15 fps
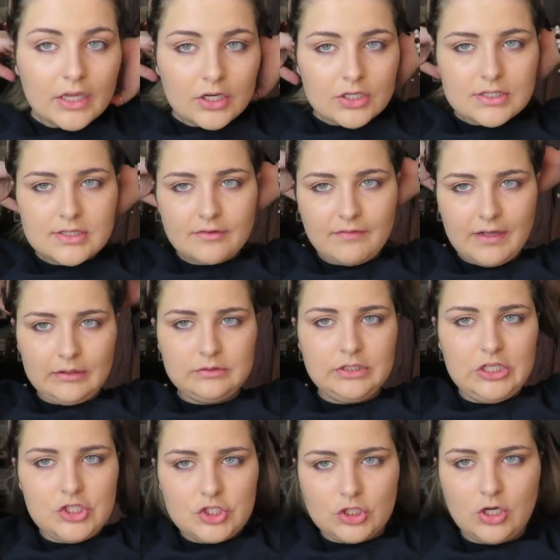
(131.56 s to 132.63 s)
Here's the
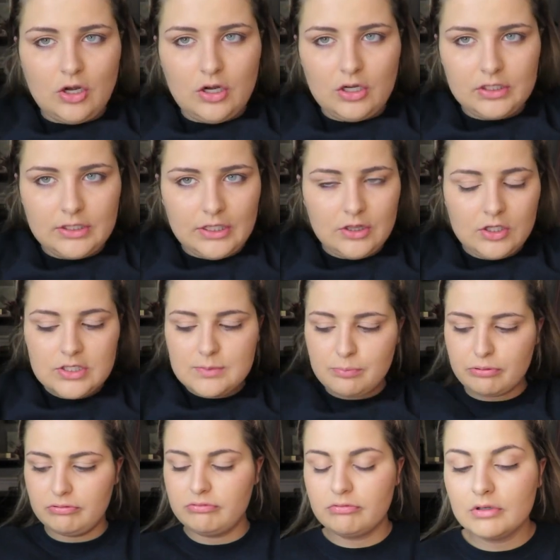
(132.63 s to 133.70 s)
foundation on. It looks
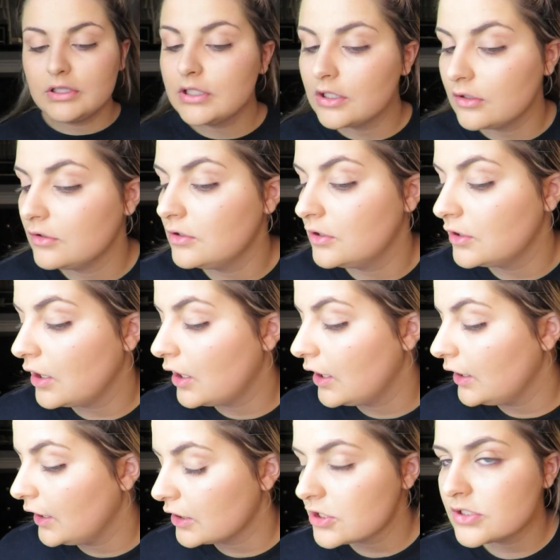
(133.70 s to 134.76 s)
pretty good.
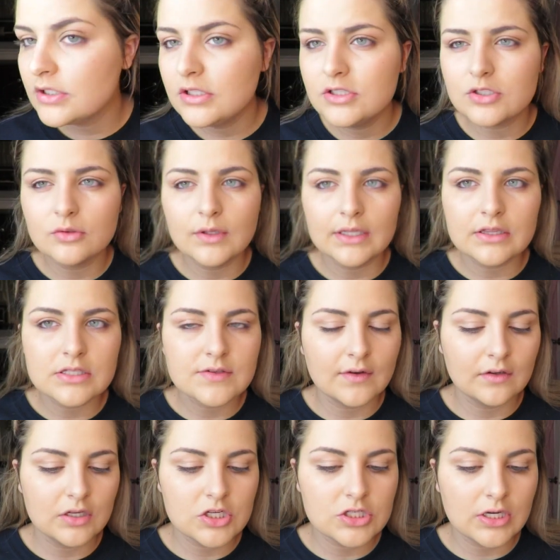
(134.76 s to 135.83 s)
I actually do like this
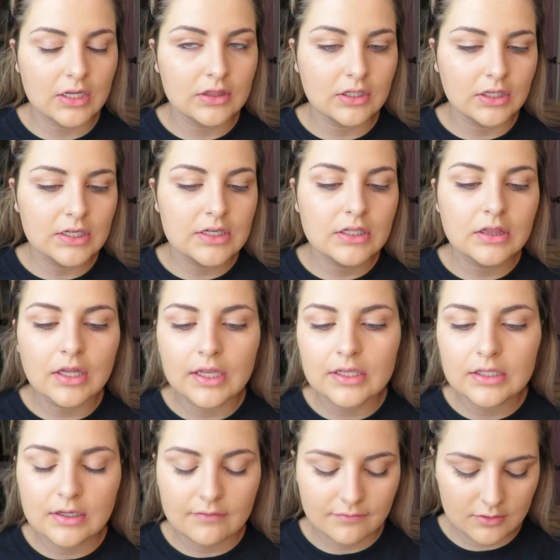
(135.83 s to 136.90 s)
foundation. I thought I didn't
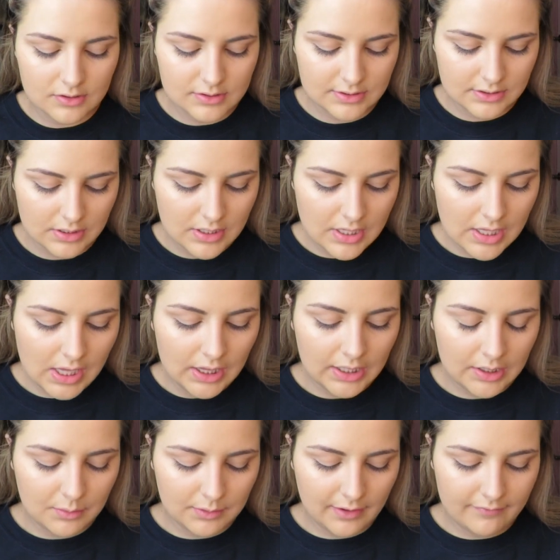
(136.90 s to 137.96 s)
like it at first,
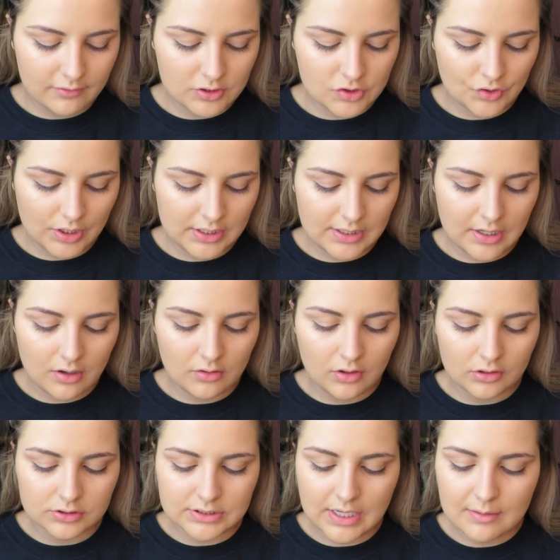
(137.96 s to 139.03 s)
like when I first tried it out a
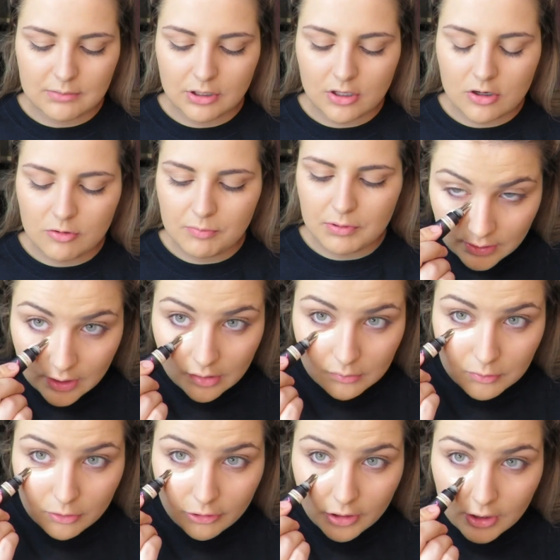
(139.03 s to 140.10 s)
long time ago. But now
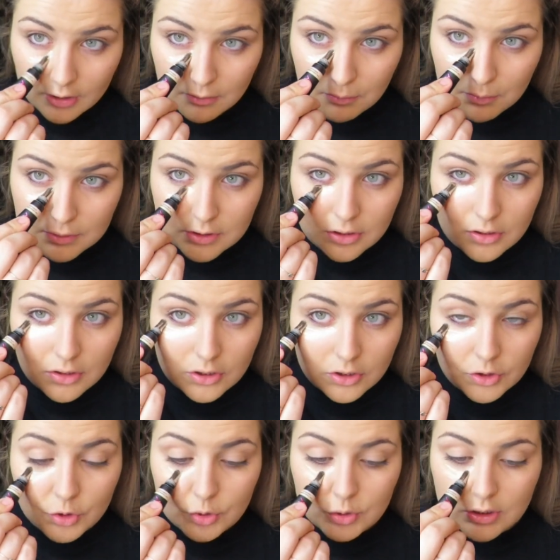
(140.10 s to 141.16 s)
I'm going in with
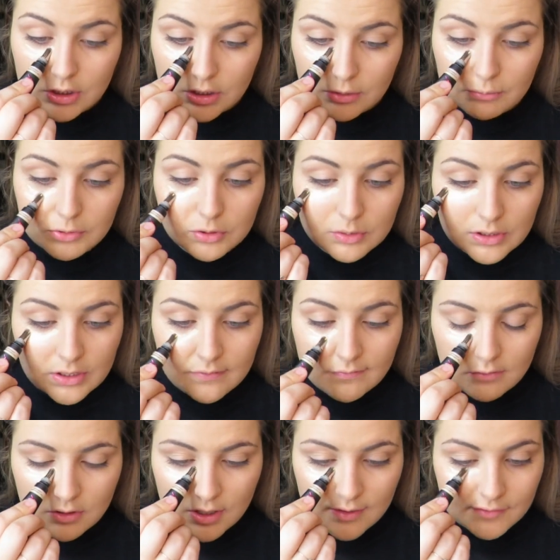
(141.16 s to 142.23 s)
the Huda Beauty
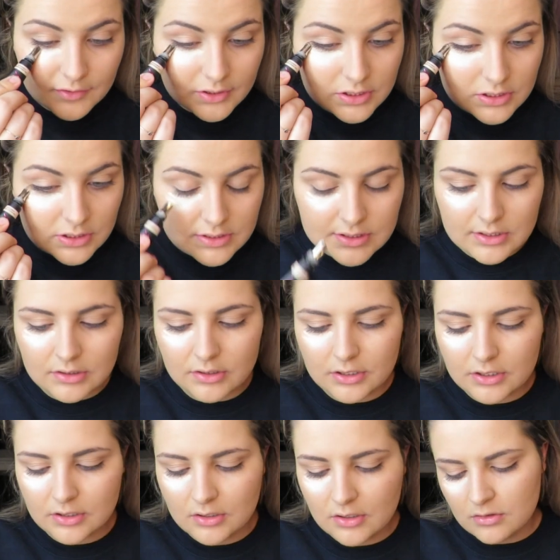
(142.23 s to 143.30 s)
Full Coverage
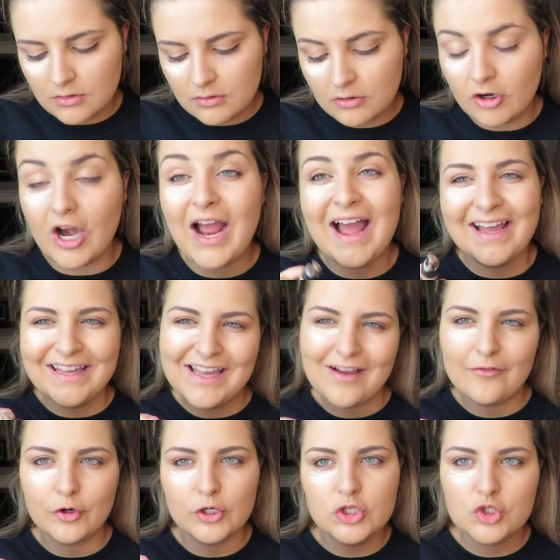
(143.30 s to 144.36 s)
Concealer, or High
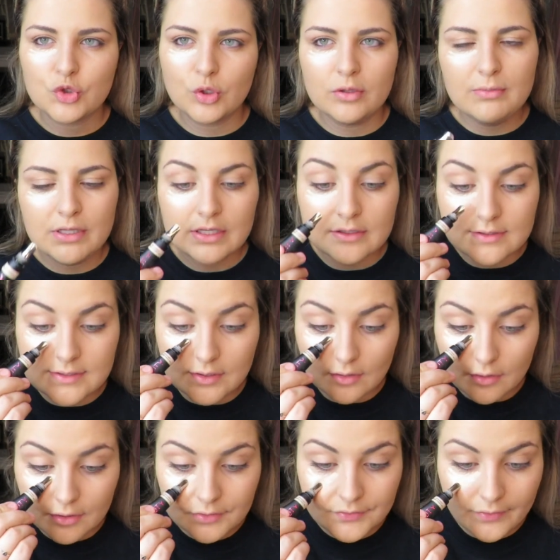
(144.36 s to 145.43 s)
Coverage Creamy
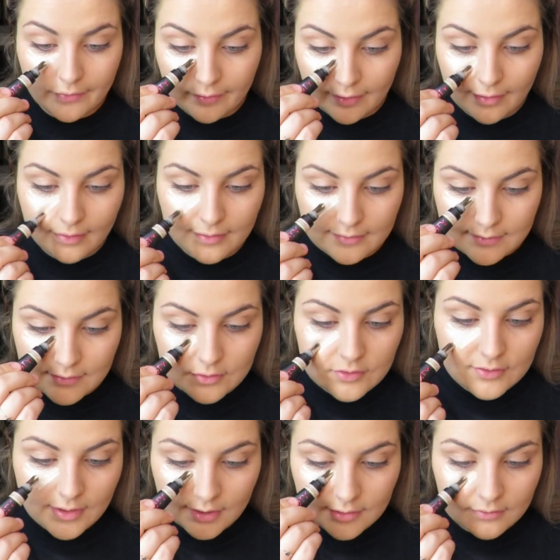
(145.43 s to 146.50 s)
Concealer. Sorry guys, I
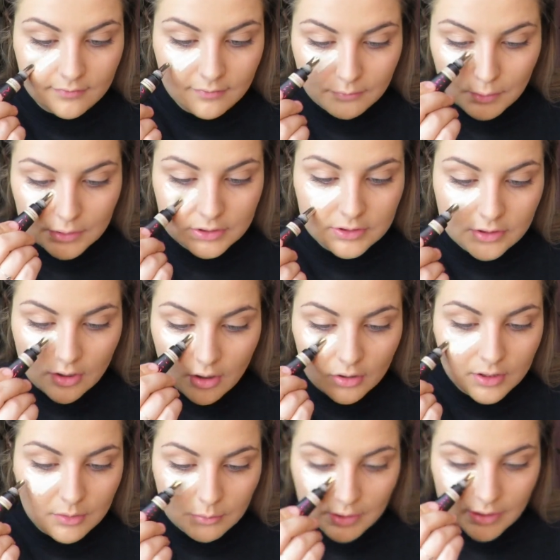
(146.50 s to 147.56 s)
just kind of wanted to
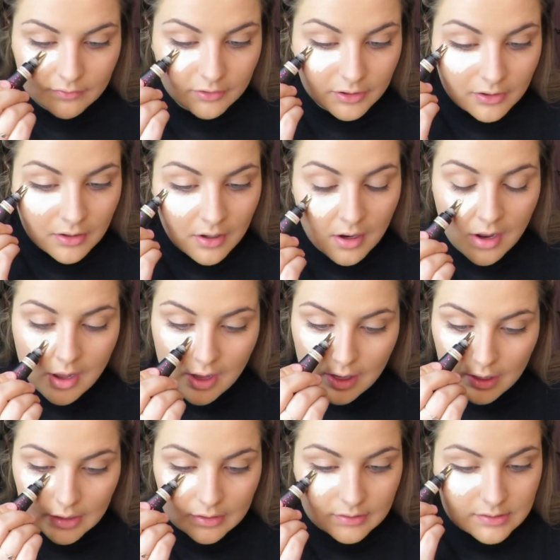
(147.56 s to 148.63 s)
call it whatever.
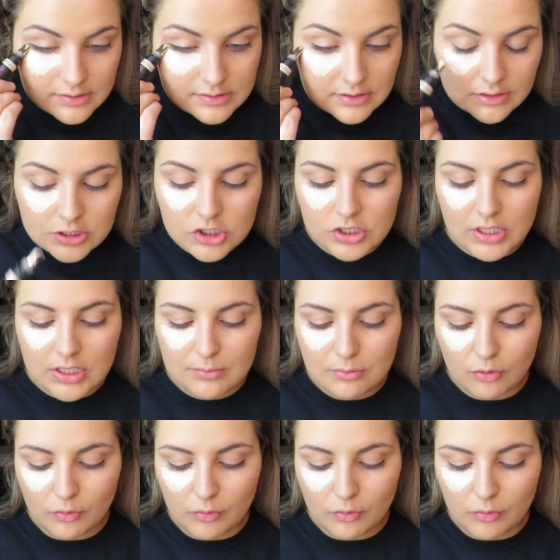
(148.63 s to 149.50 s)
And this is in the shade